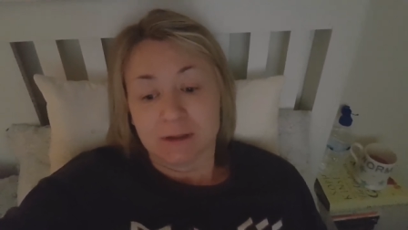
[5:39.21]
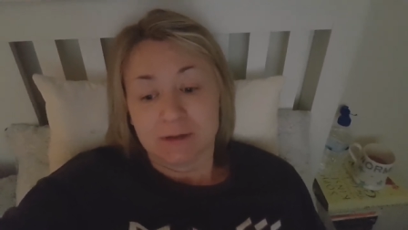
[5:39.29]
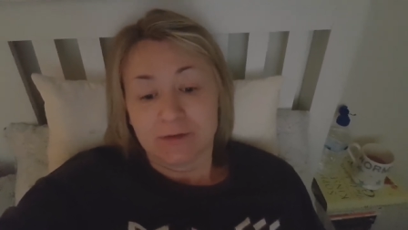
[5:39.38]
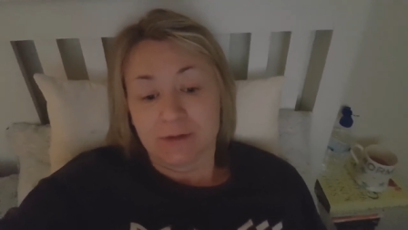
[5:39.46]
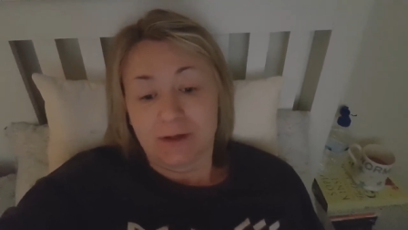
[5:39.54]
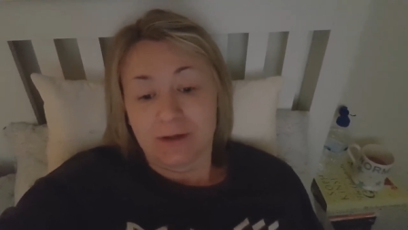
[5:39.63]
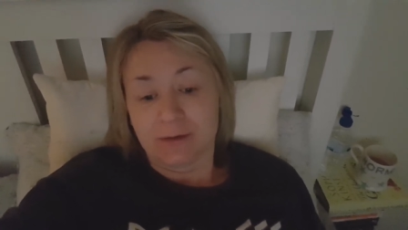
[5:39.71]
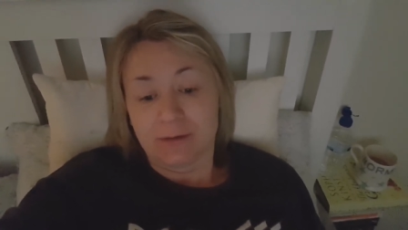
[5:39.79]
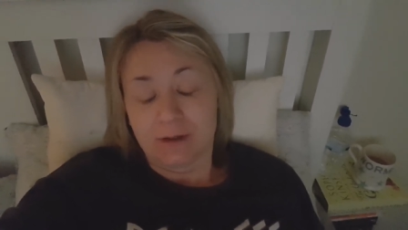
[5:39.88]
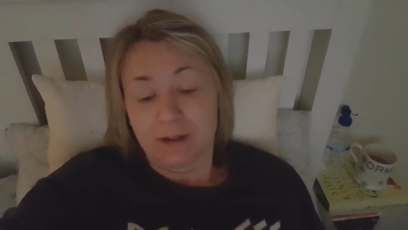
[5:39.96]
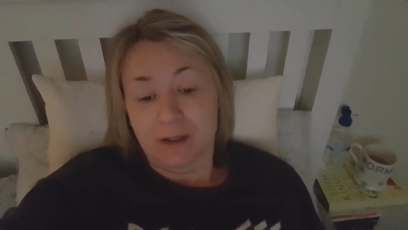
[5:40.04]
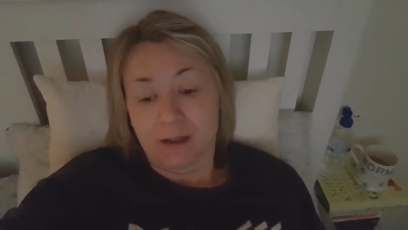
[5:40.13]
So
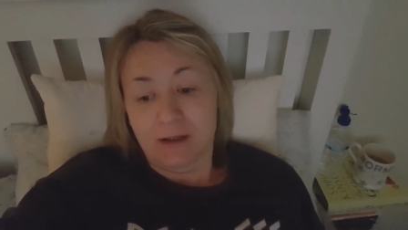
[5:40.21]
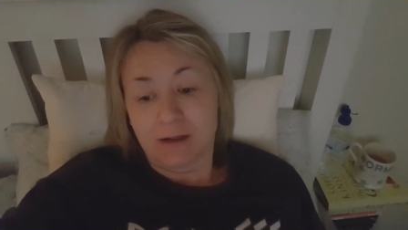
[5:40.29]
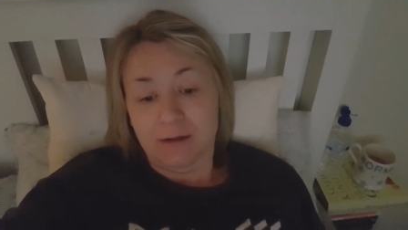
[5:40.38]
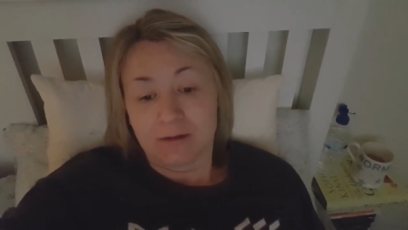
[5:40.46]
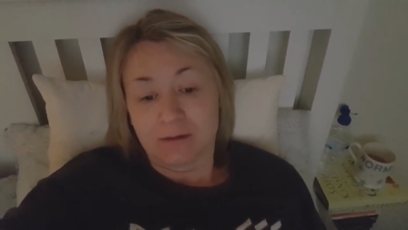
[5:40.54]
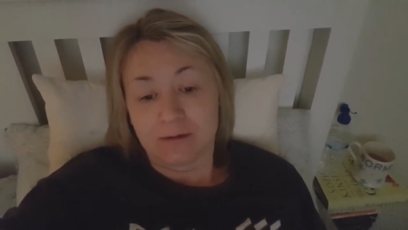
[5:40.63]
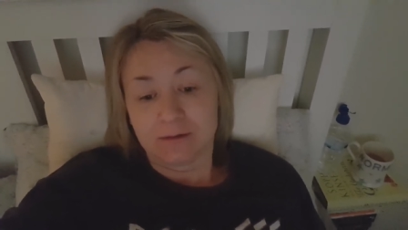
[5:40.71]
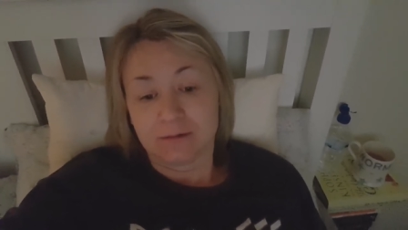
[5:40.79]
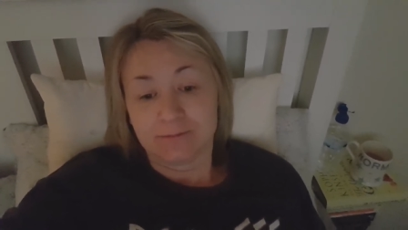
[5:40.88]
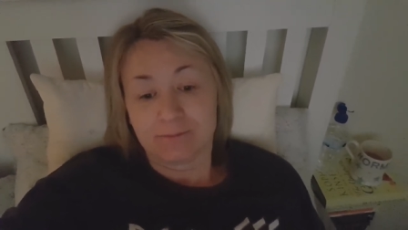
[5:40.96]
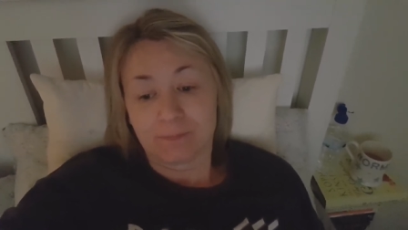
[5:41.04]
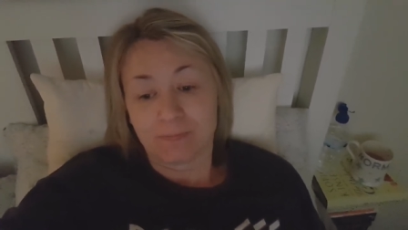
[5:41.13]
yeah,
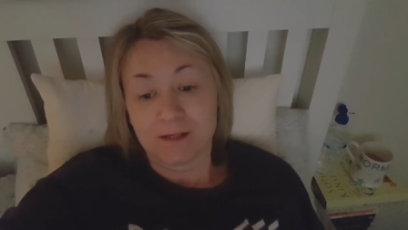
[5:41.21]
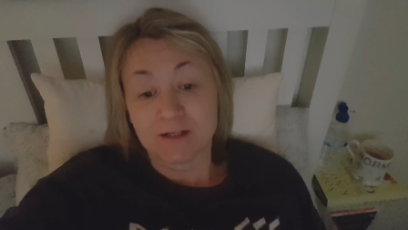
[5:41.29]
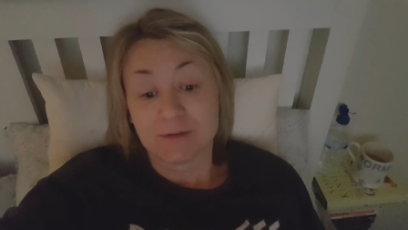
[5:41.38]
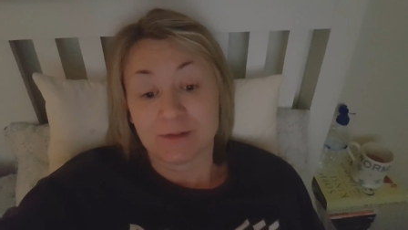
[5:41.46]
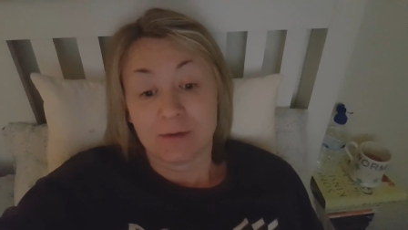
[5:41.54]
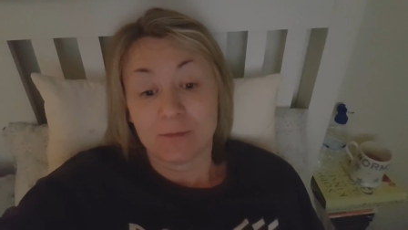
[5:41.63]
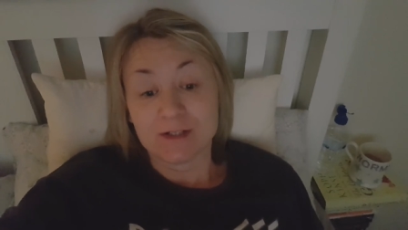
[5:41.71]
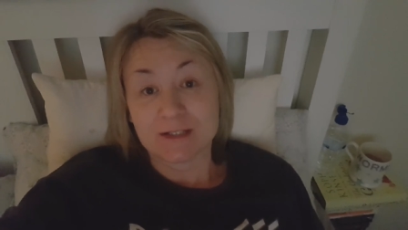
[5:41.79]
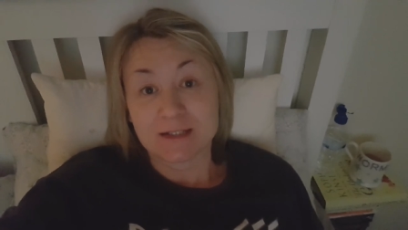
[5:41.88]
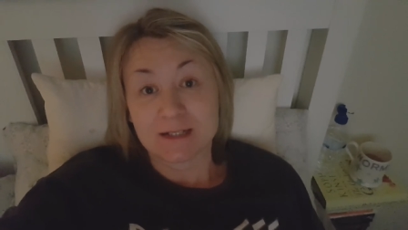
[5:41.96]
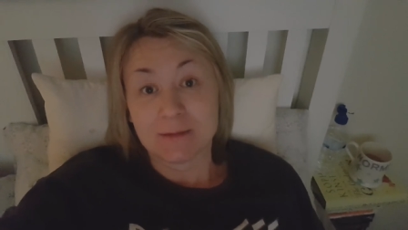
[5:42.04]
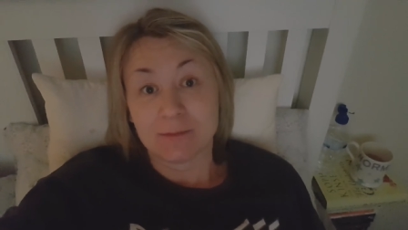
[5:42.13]
I don't think I went to
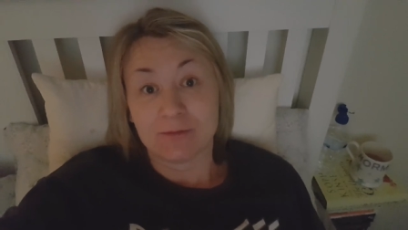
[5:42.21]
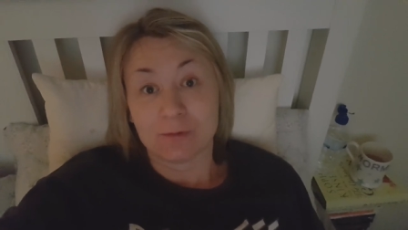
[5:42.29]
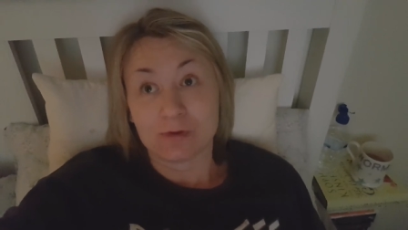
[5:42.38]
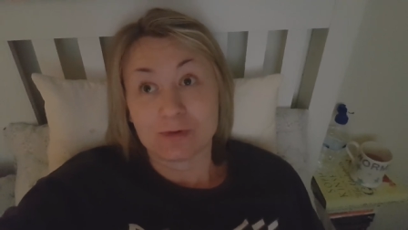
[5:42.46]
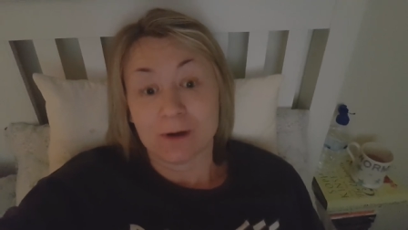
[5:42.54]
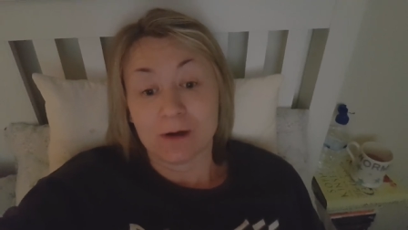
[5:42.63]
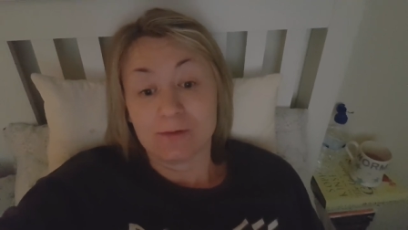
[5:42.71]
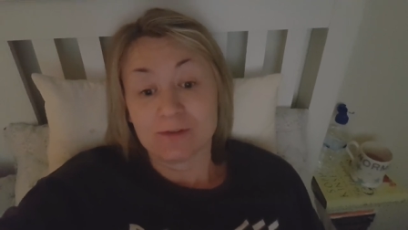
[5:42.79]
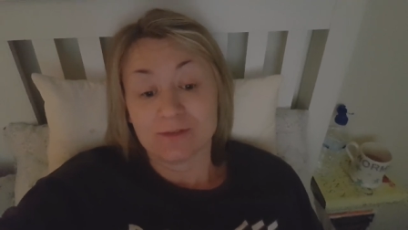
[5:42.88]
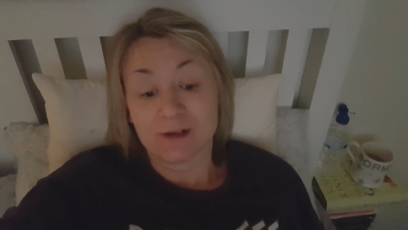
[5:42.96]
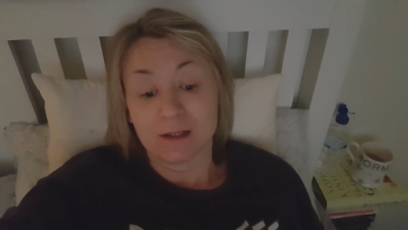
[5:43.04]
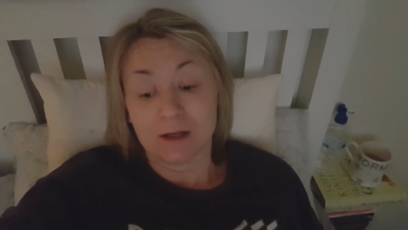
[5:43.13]
sleep before twelve,
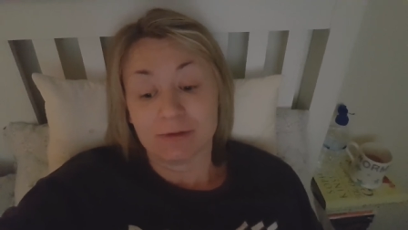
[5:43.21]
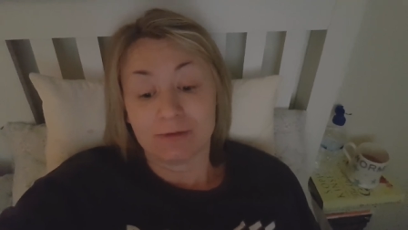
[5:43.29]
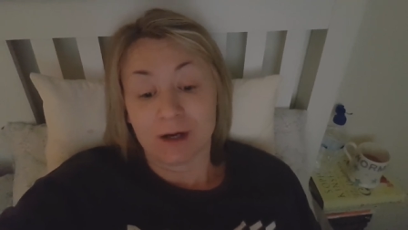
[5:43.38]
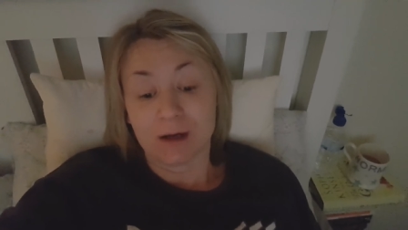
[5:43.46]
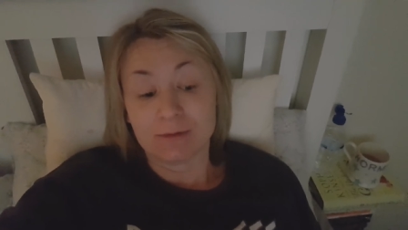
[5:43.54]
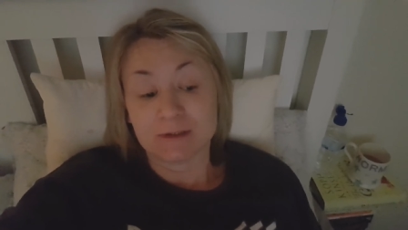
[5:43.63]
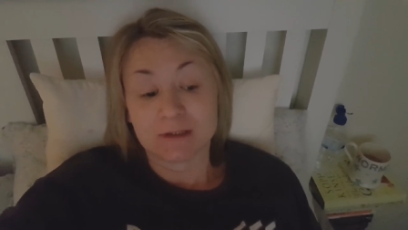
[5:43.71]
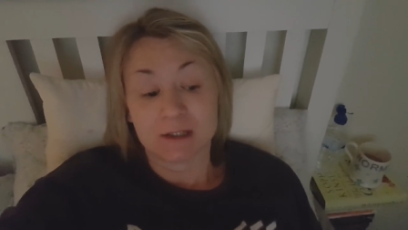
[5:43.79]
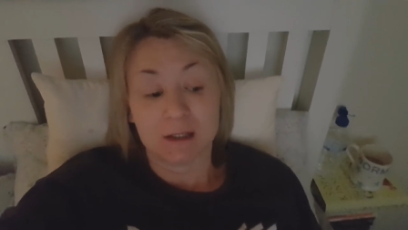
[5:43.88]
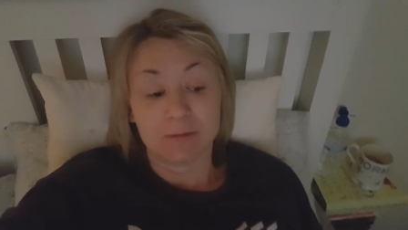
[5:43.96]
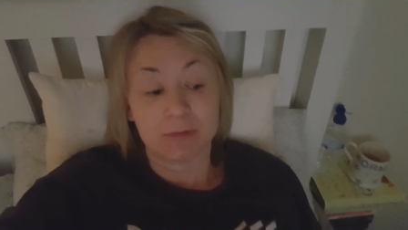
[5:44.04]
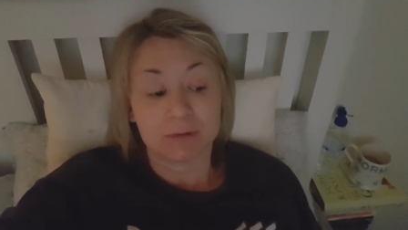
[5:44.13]
so I've had like three hours
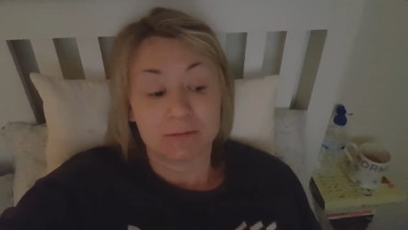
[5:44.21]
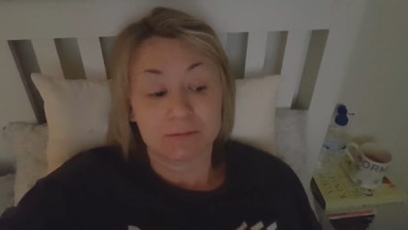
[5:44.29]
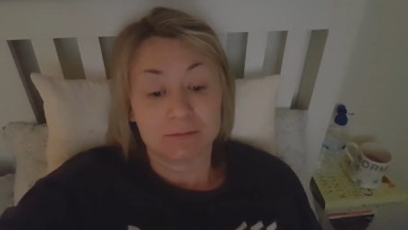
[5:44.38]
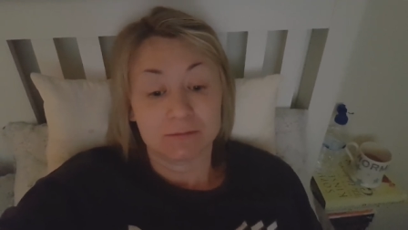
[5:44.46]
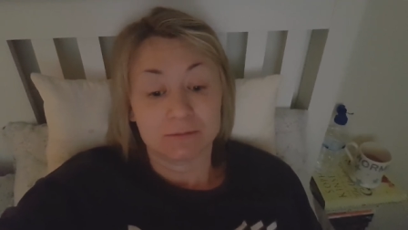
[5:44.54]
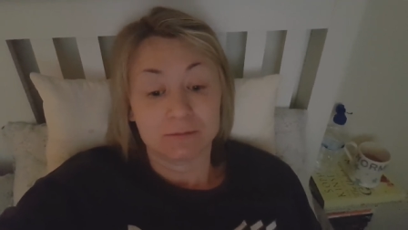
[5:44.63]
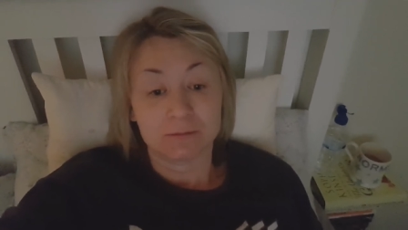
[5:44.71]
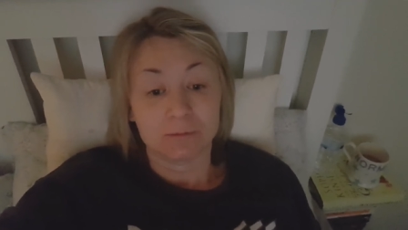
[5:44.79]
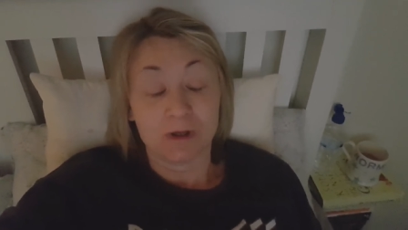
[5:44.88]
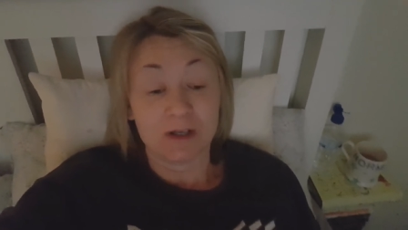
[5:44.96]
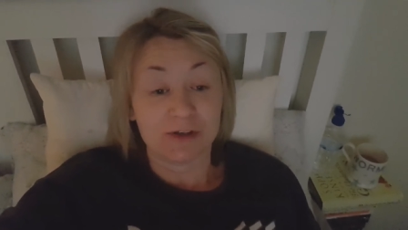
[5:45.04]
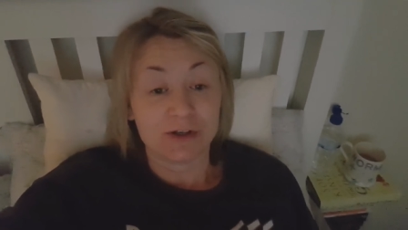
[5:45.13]
sleep.
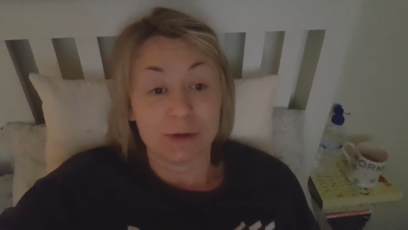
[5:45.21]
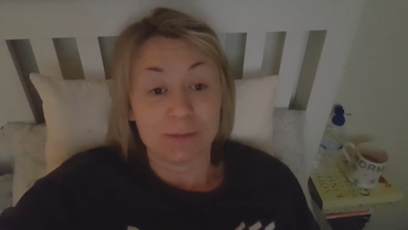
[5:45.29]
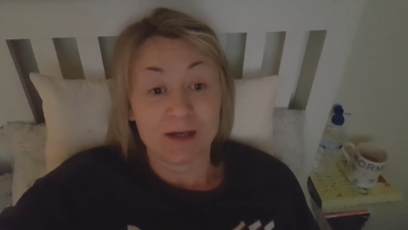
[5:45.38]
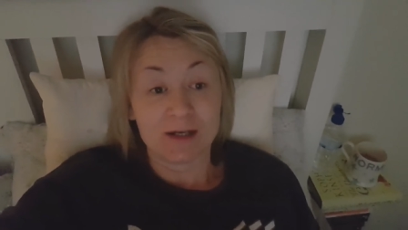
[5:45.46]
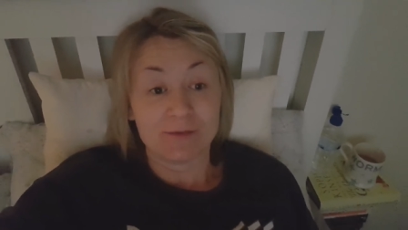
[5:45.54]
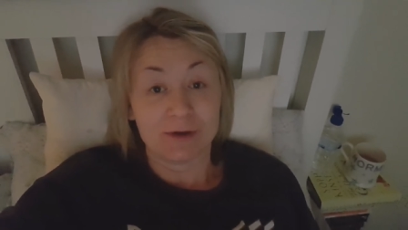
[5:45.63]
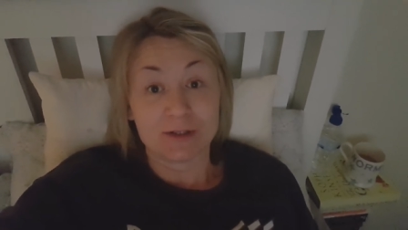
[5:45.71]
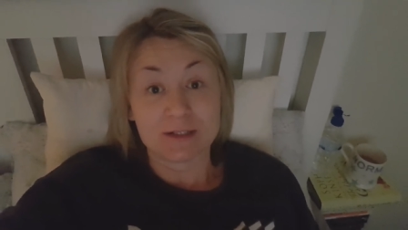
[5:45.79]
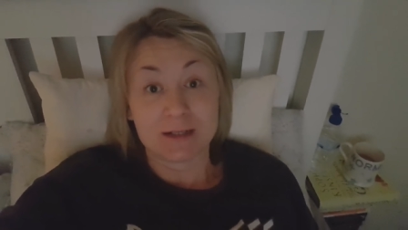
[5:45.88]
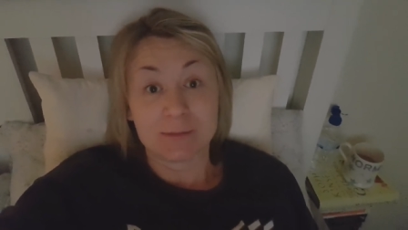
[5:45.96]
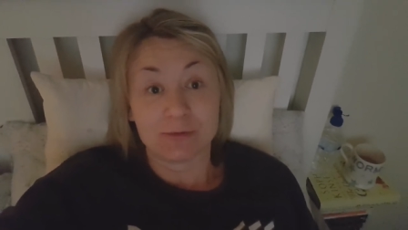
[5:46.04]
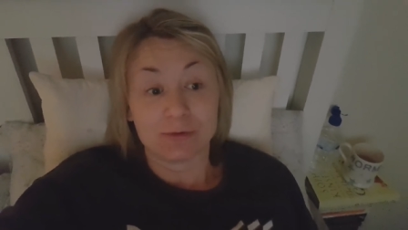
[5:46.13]
Well, you know me, I never go to
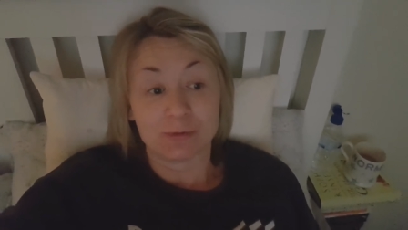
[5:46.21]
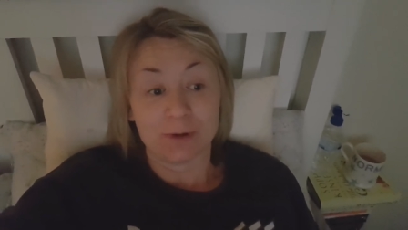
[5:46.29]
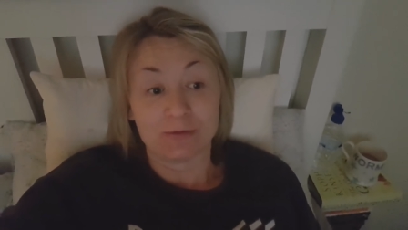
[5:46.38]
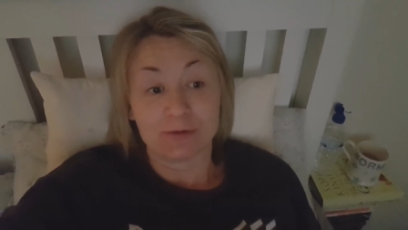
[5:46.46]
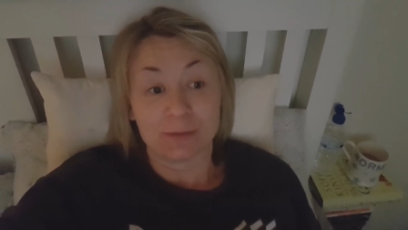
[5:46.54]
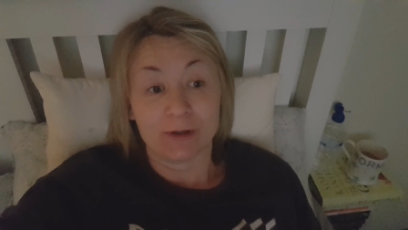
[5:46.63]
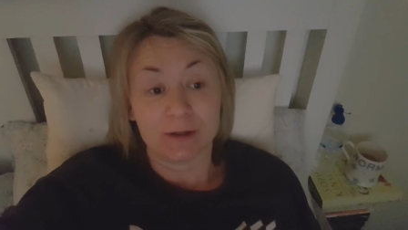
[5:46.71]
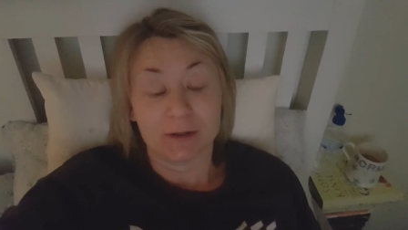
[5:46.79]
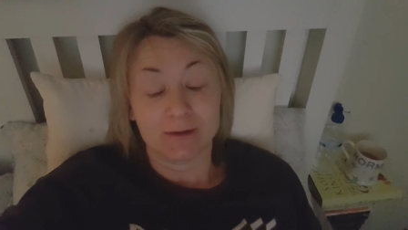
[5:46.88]
sleep before twelve, do I?